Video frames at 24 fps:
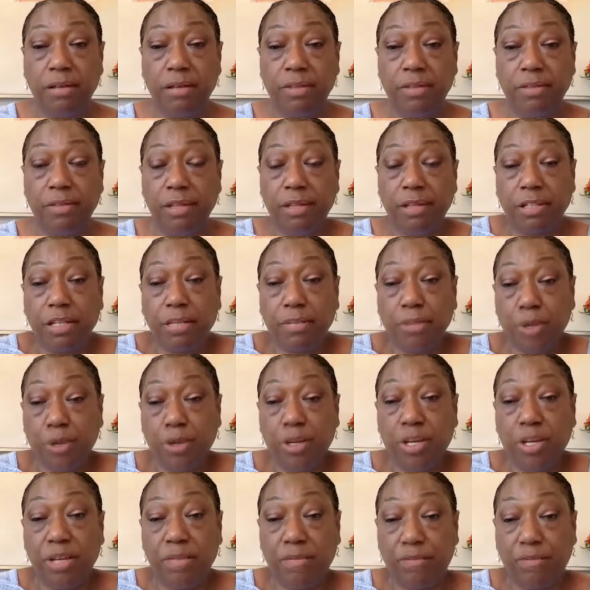the
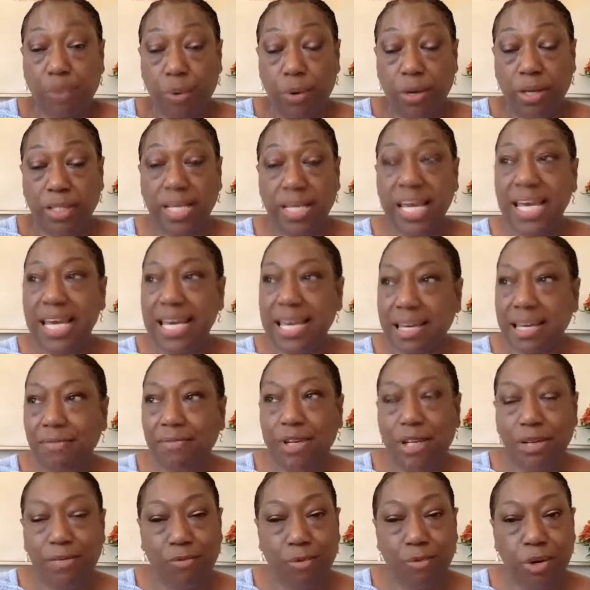community voice, even
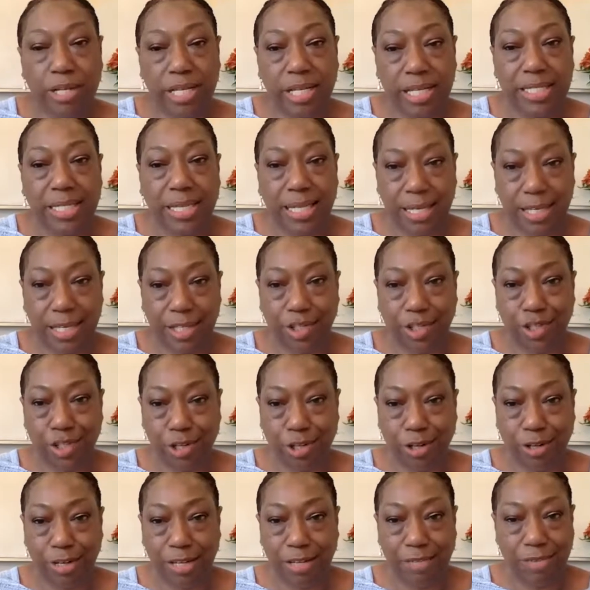if we're
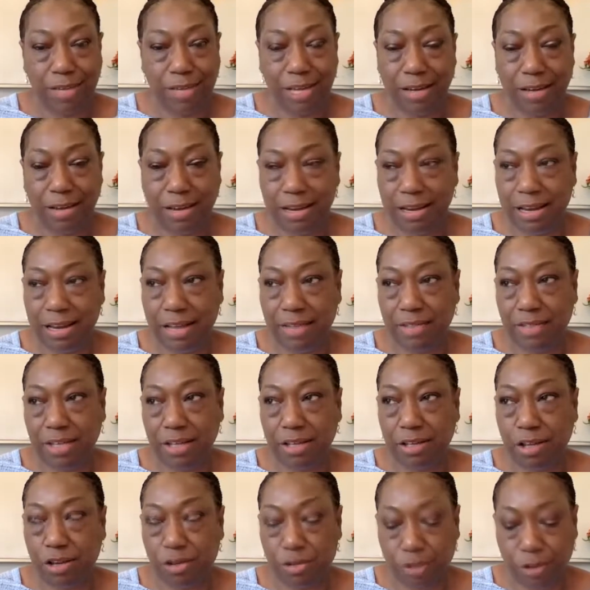intentional. And I think,
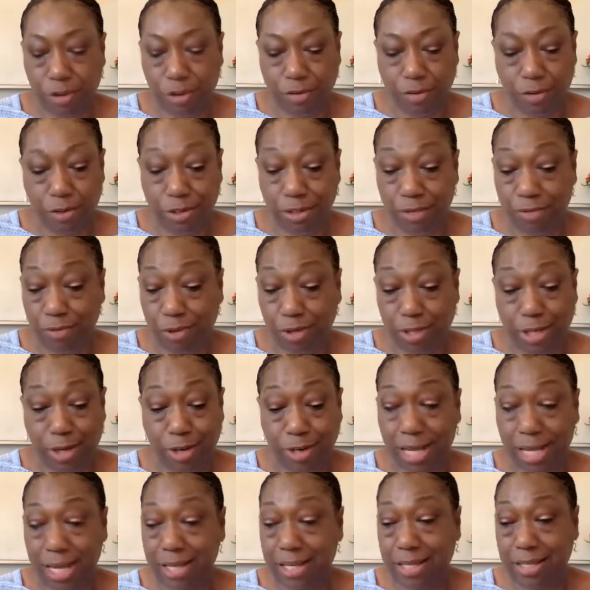the University of North
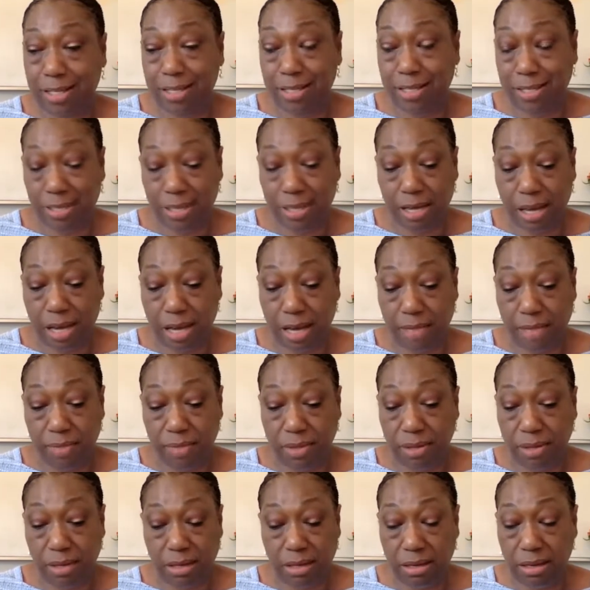Carolina is,
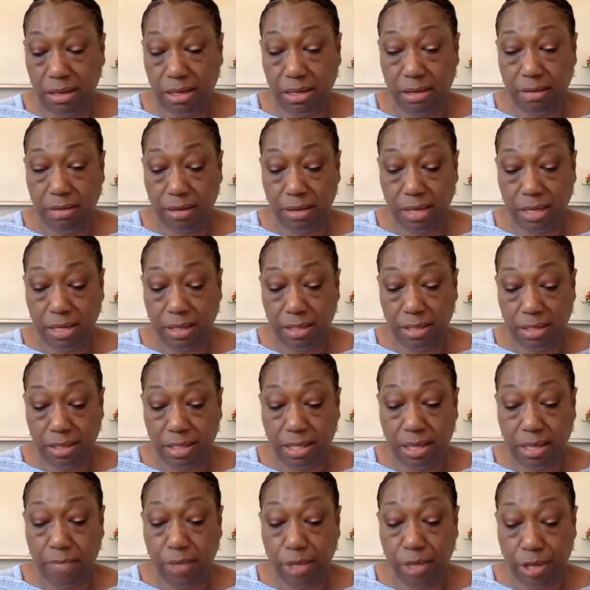in
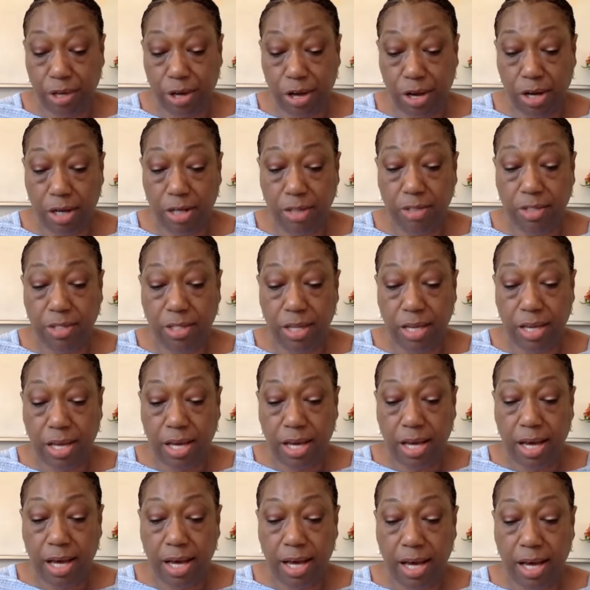some regards,
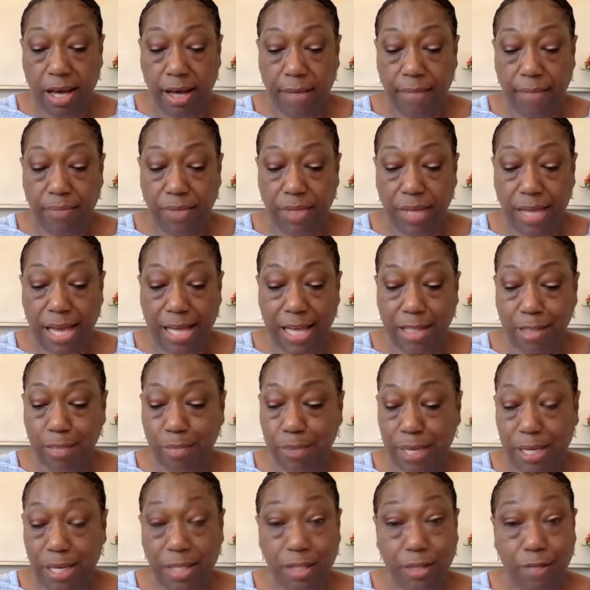has
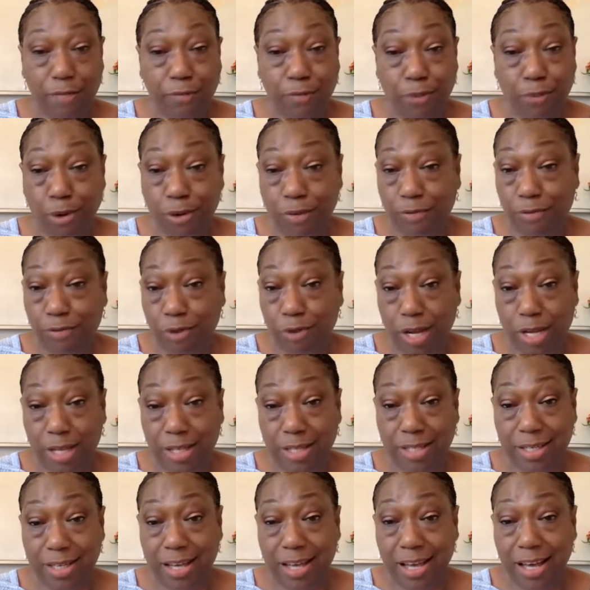been at the
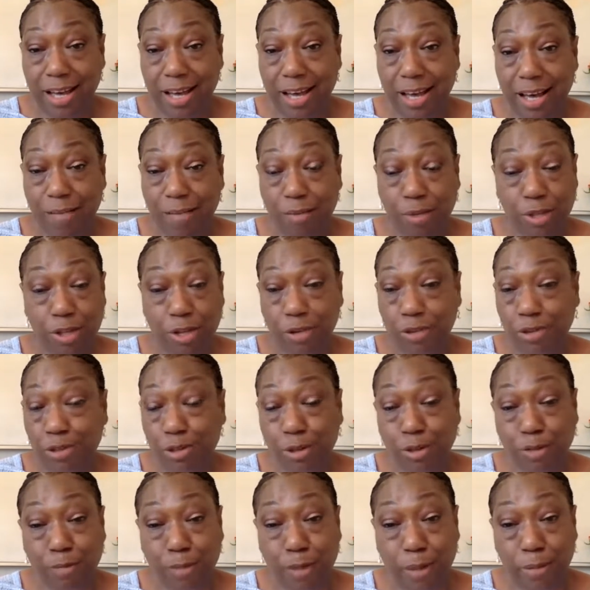forefront with our
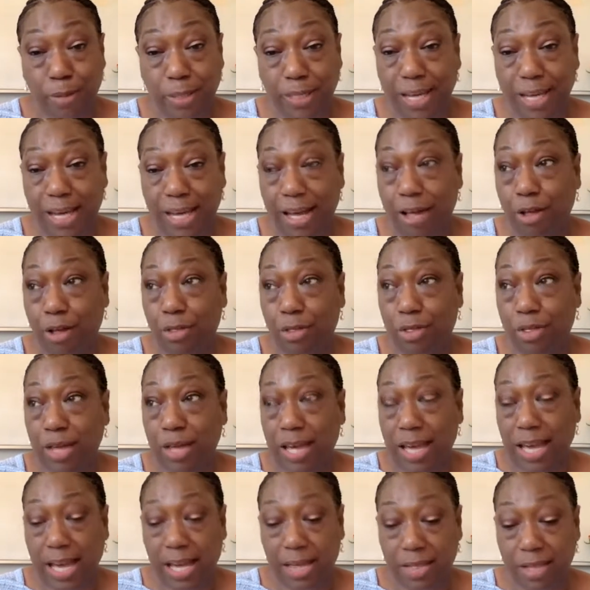School of Public Health. And